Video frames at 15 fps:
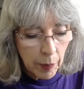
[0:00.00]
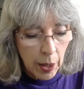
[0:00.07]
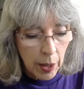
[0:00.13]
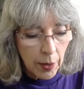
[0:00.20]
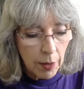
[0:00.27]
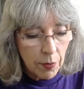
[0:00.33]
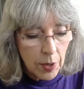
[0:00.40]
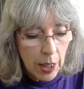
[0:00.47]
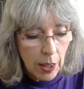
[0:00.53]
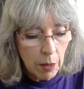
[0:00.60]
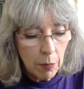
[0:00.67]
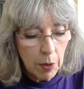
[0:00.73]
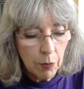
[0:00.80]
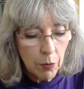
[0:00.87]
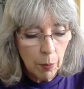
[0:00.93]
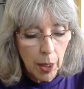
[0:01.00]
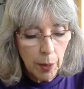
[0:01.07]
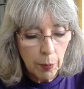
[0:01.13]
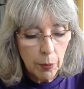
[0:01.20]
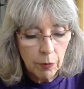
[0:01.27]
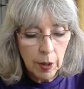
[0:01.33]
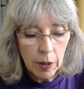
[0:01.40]
they've taken me from
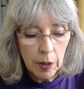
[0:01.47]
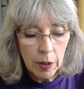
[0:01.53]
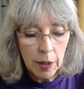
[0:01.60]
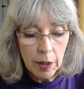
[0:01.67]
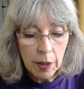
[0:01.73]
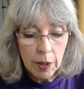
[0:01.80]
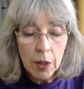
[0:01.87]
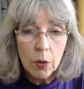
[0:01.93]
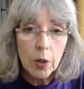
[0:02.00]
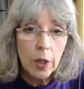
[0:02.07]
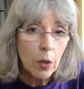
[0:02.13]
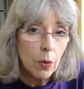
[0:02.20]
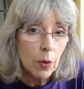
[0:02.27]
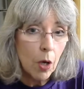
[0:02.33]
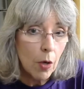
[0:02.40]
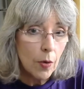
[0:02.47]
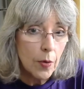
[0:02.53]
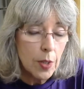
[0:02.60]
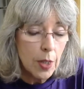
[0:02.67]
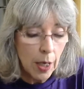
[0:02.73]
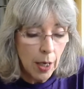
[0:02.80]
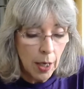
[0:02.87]
hyperventilating nearly all the
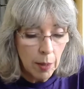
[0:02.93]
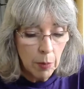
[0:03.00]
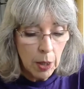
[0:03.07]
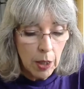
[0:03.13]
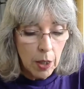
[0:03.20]
time